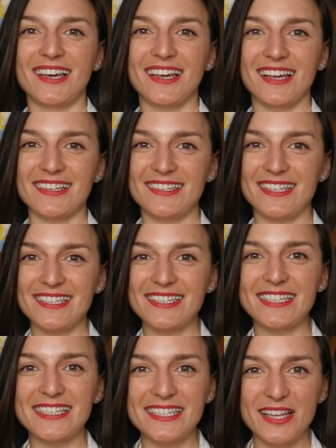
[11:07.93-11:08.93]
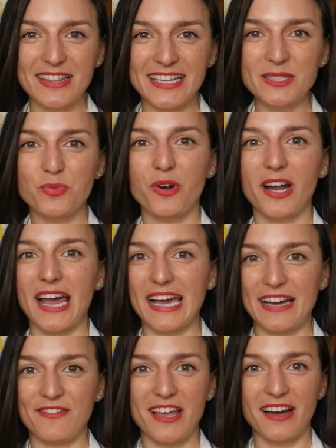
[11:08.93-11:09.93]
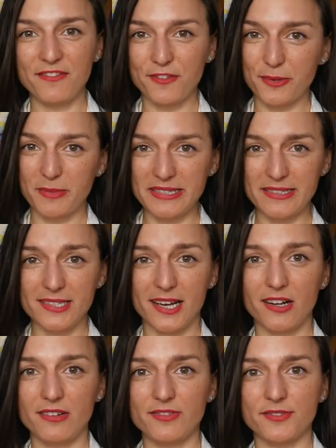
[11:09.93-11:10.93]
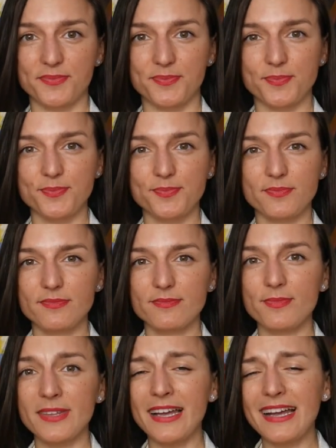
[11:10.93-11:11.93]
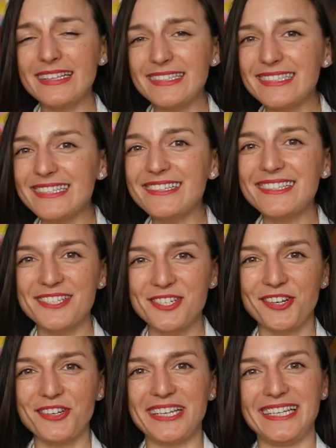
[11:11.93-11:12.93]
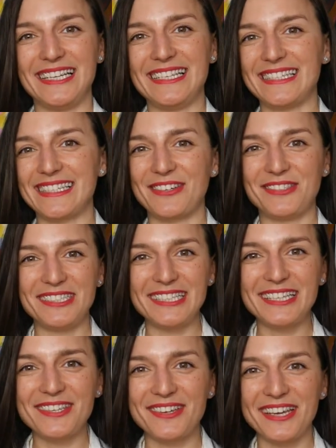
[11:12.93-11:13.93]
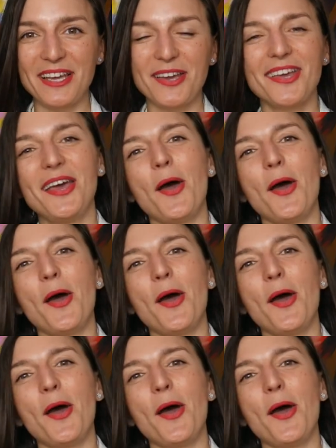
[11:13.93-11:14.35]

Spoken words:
Because this work I have done for myself, and still the journey is continuing.